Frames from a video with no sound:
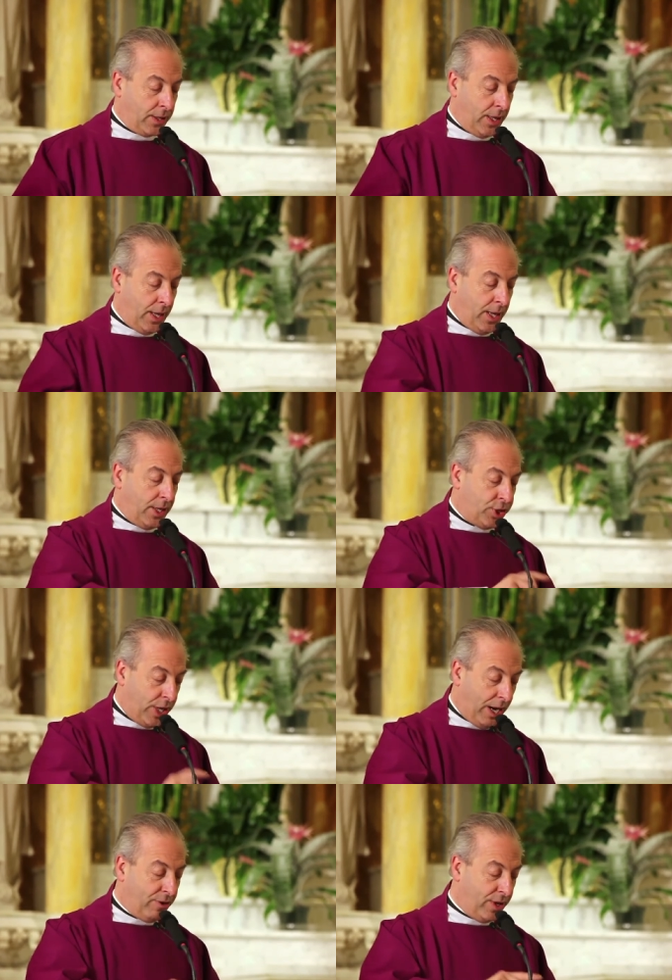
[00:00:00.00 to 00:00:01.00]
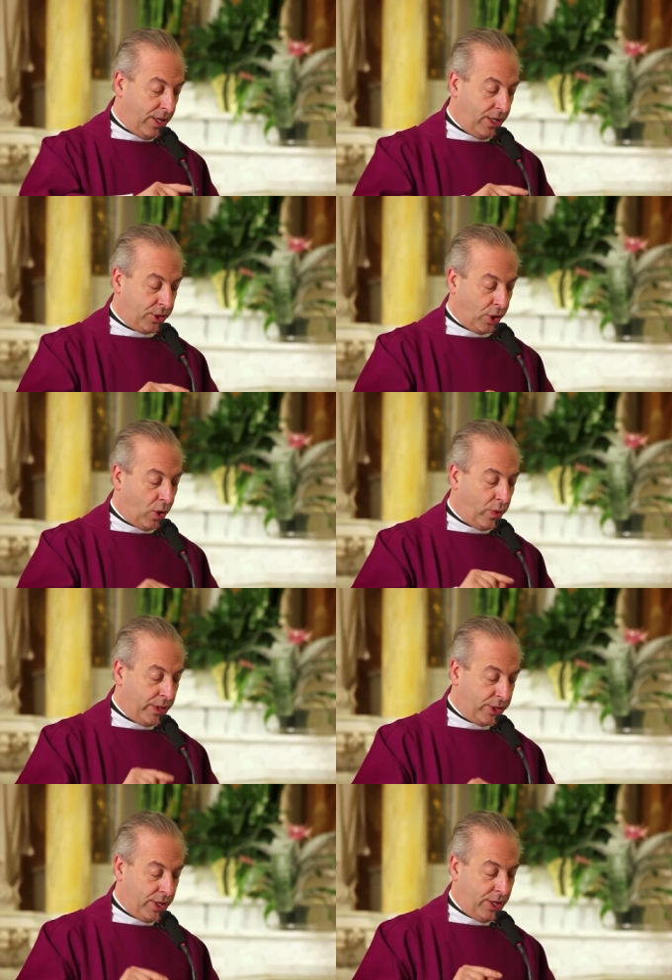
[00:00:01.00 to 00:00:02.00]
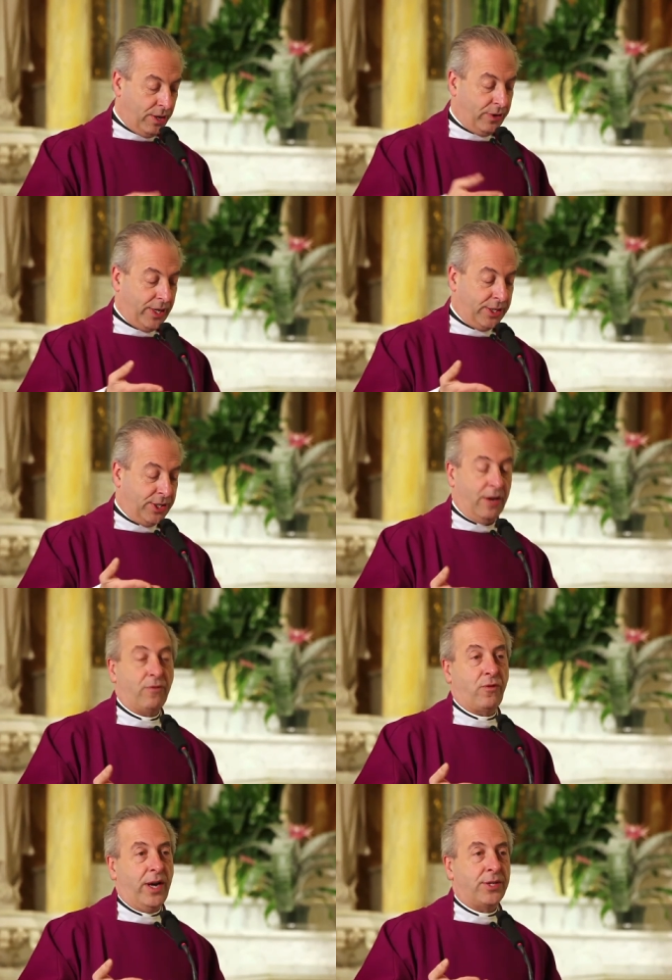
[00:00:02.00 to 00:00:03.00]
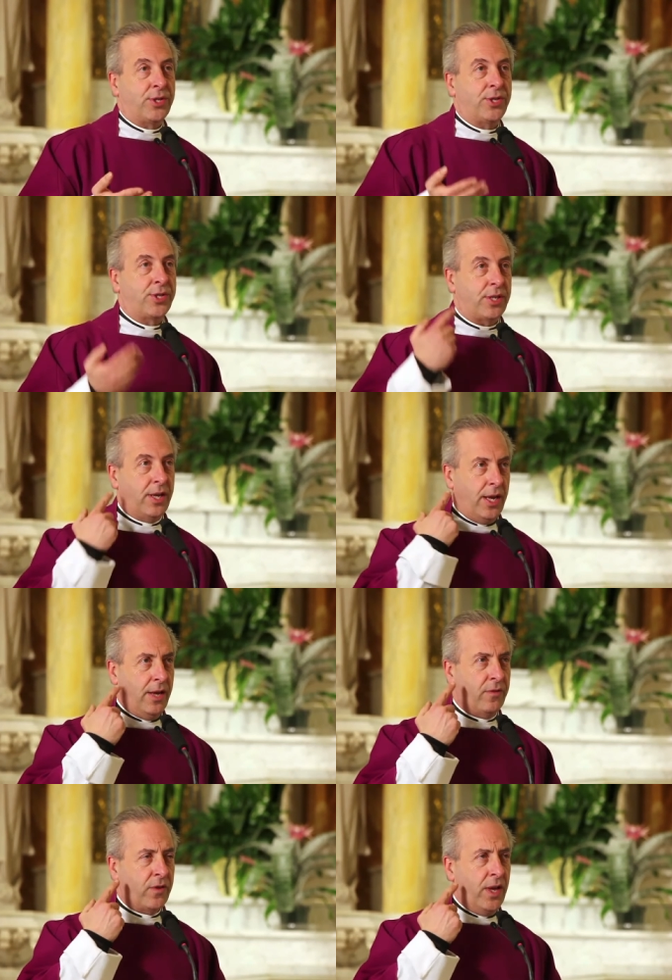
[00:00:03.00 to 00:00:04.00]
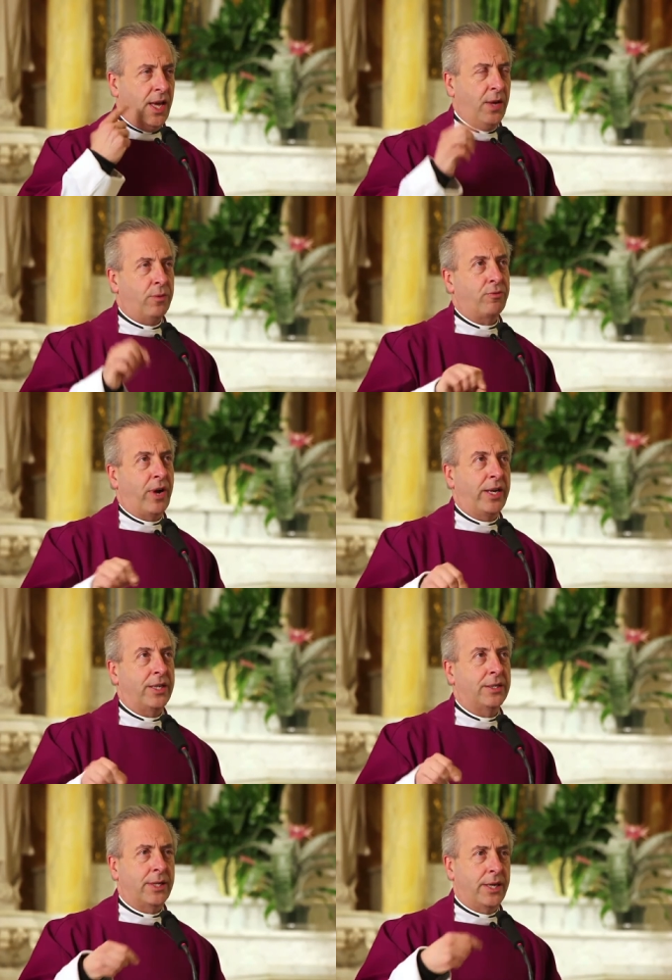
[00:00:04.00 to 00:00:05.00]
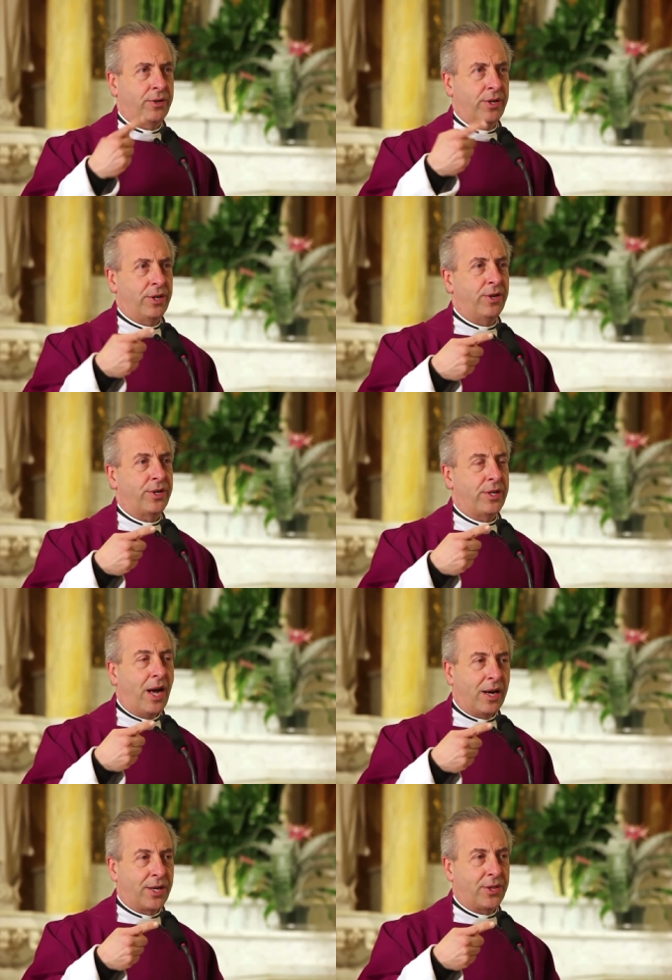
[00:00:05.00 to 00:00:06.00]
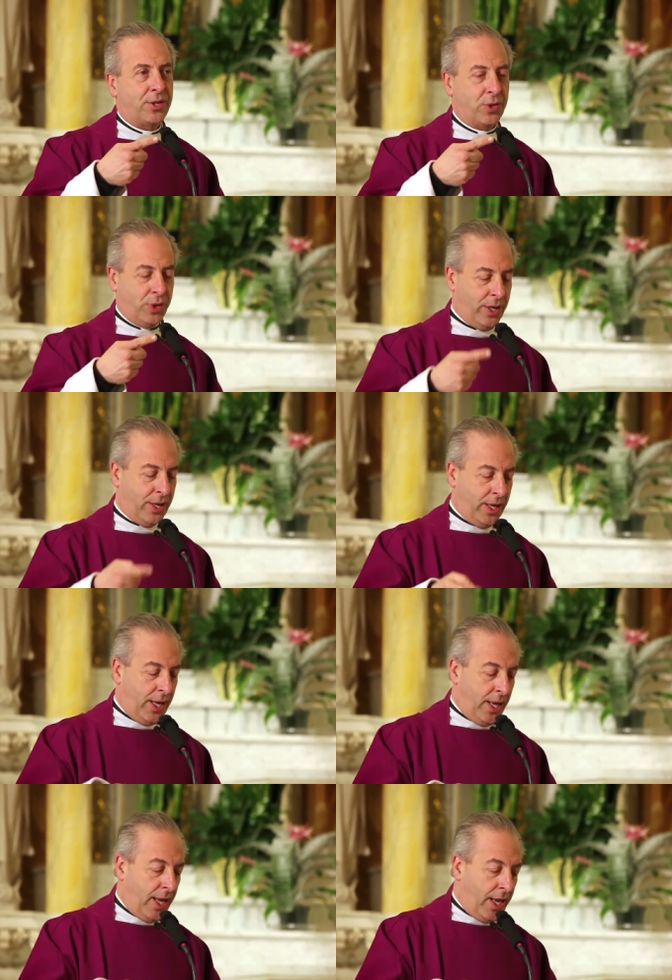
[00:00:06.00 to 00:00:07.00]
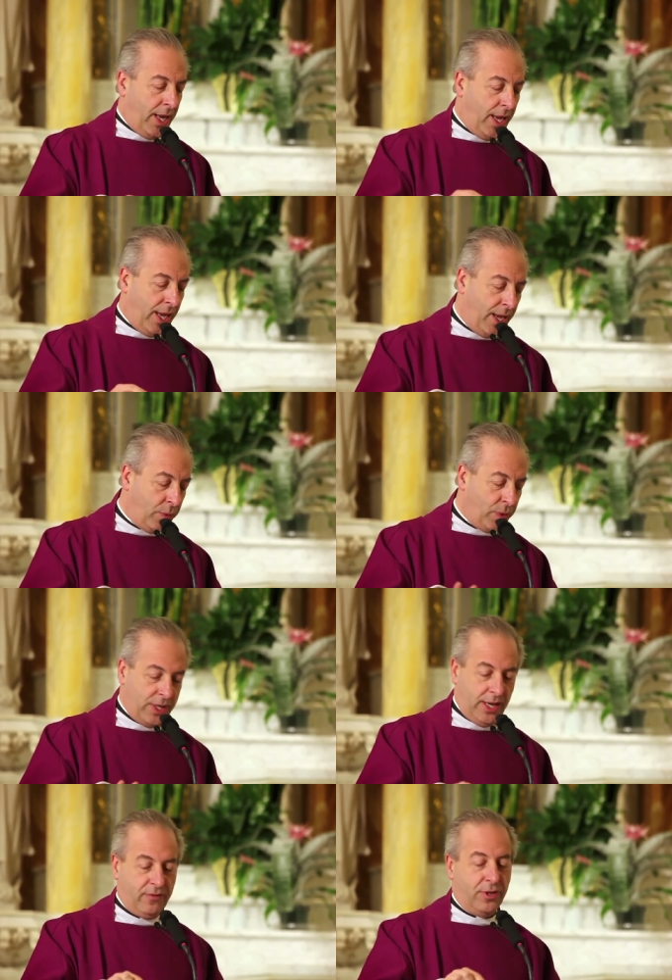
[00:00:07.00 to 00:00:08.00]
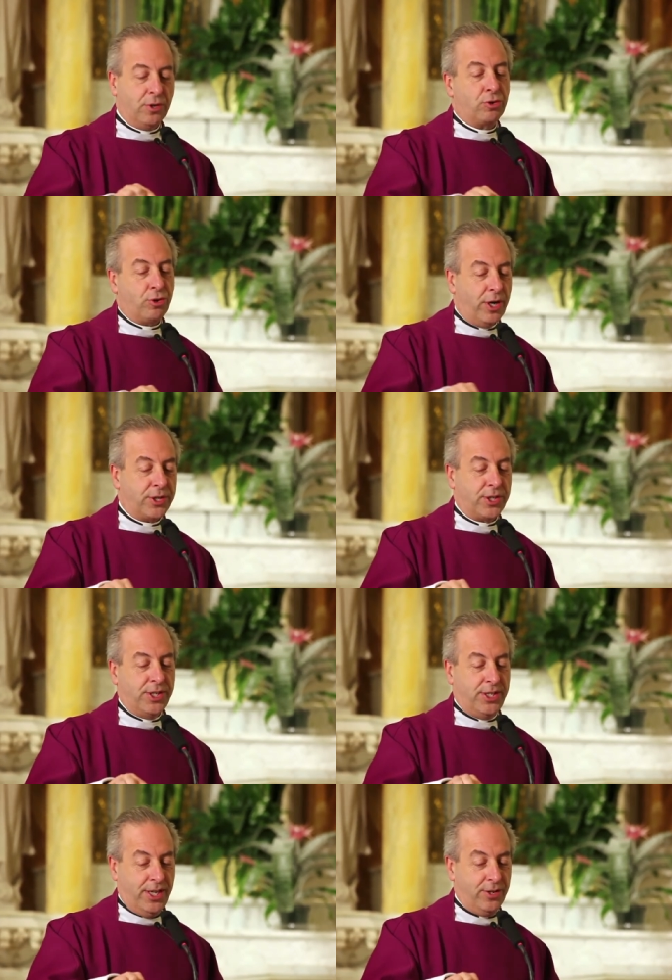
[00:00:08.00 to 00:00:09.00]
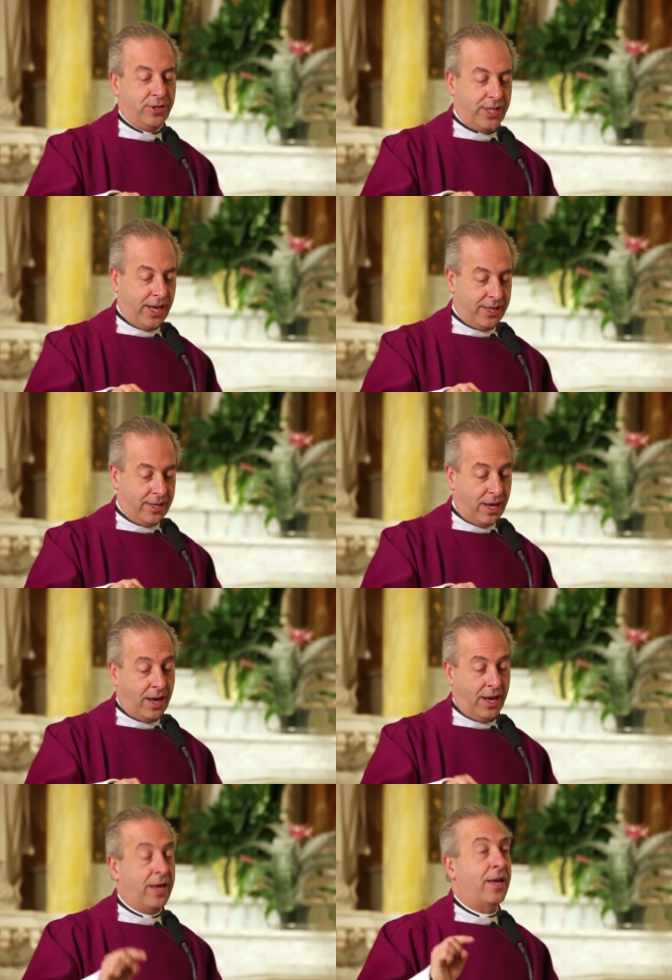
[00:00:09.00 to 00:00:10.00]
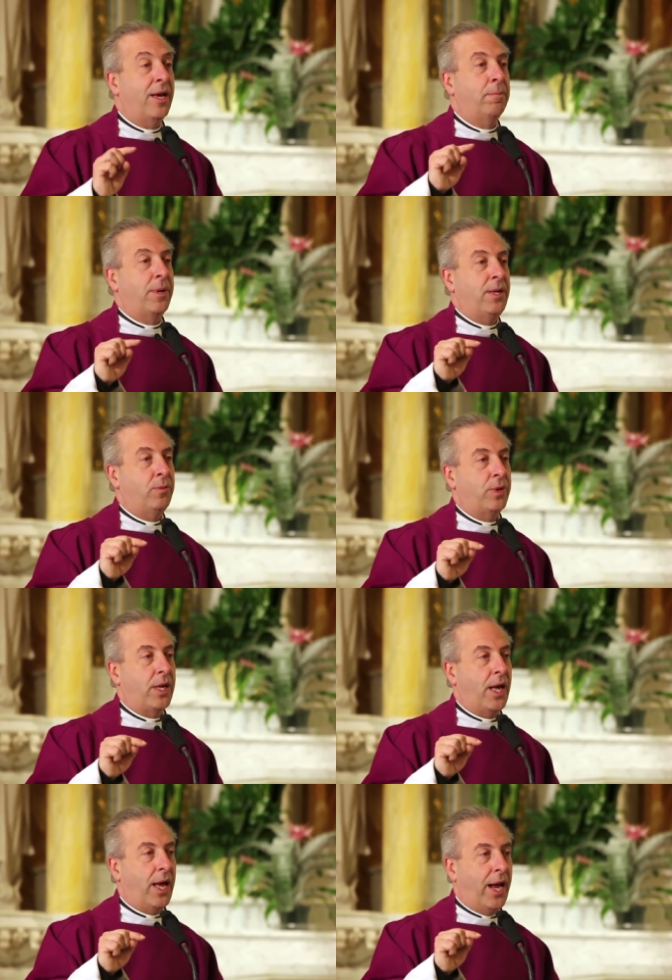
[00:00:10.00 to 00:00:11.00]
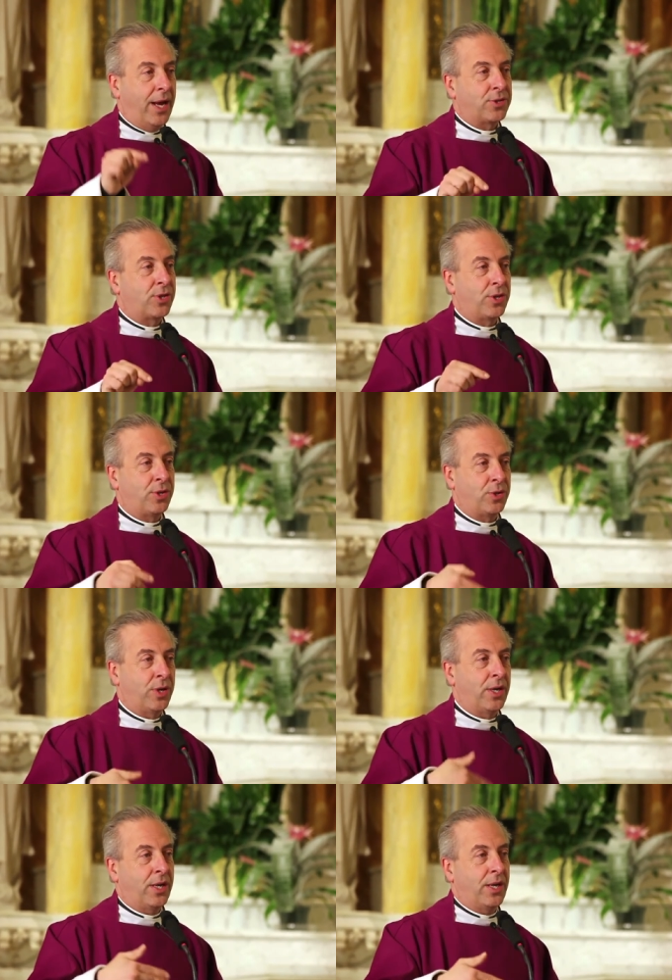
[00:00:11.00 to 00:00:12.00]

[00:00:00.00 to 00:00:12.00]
Okay. Charity is always in a hurry. Like St. Francis, if he were writing a letter and heard a knock at the door, he wouldn't even cross a T or dot an I, but he would answer the door